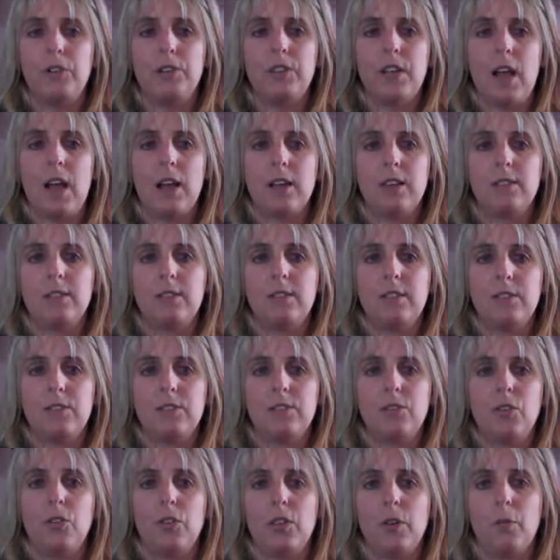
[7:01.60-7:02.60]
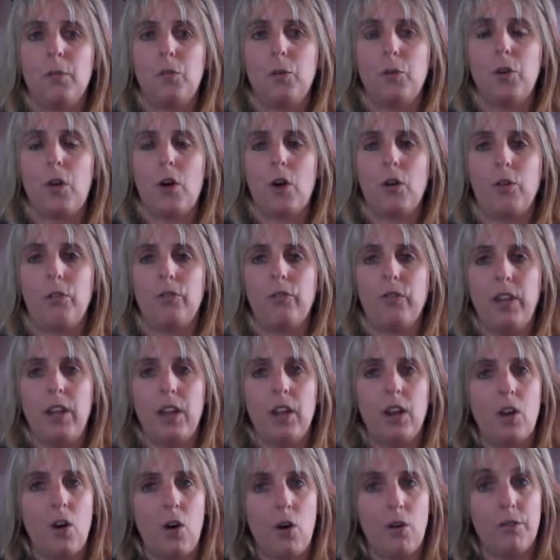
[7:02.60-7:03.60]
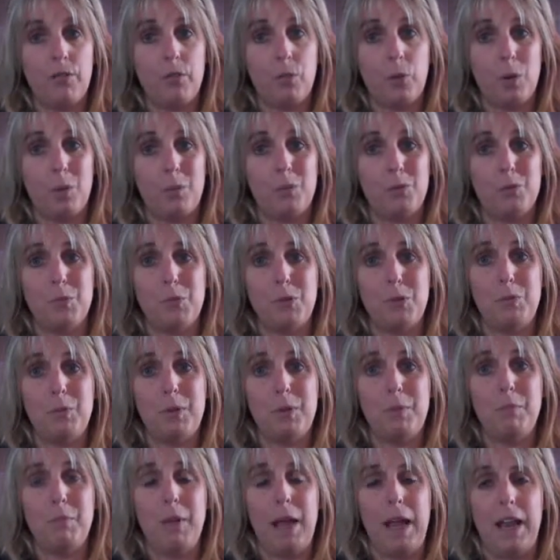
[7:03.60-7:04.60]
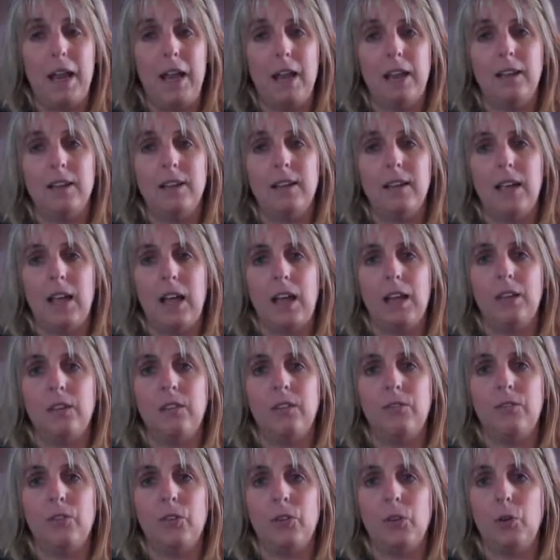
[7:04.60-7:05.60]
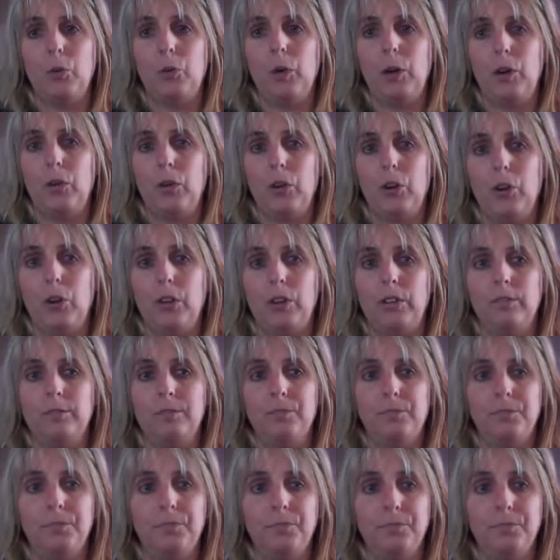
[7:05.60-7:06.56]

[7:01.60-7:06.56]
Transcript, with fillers: in our text, assert that pornography in all forms must be banned, again, for the greater good.